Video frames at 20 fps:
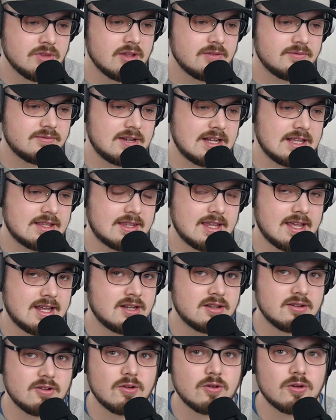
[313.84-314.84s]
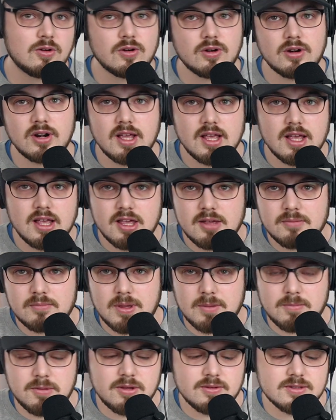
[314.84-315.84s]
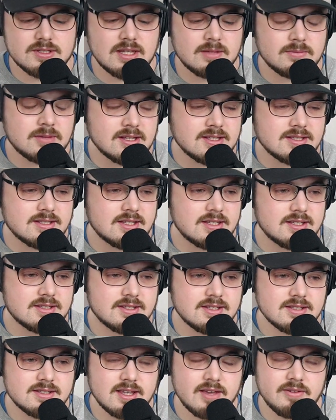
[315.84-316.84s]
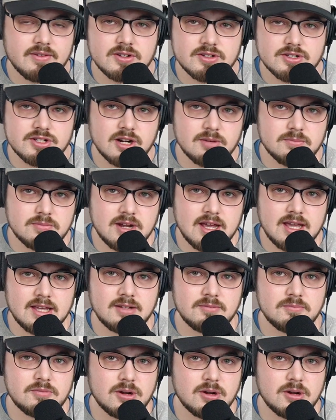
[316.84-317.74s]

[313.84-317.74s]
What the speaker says: flat 10, or maybe you sometimes see C7 sharp 9,